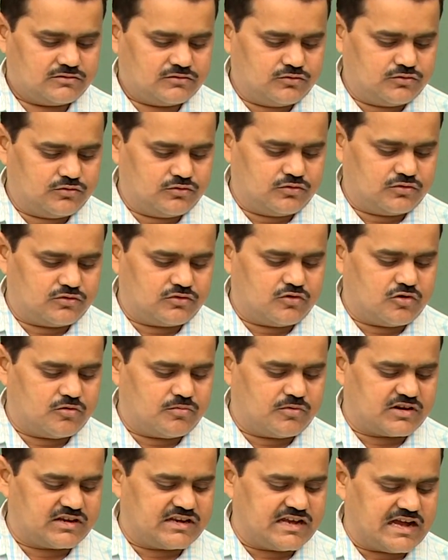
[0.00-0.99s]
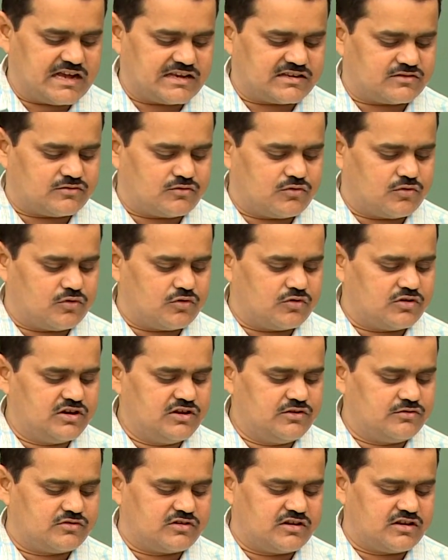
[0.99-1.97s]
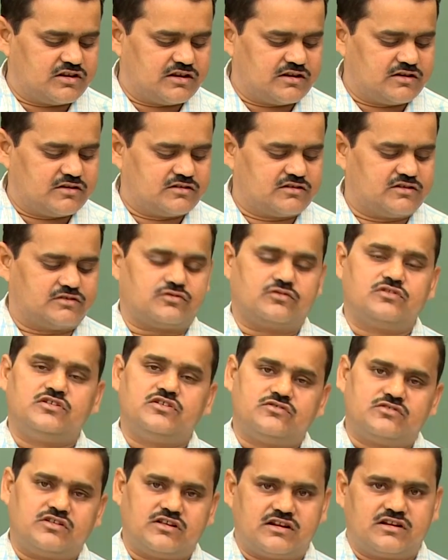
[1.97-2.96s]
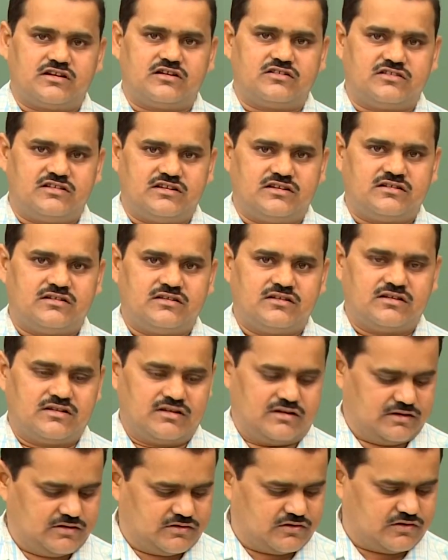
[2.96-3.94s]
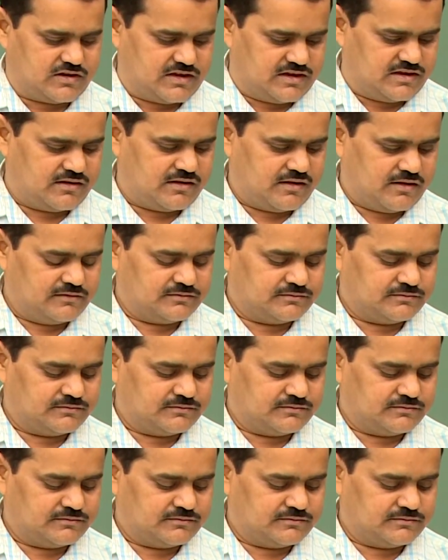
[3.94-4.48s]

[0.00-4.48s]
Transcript: Wood, gobar gas, coal, nuclear energy. So nuclear energy, it's okay.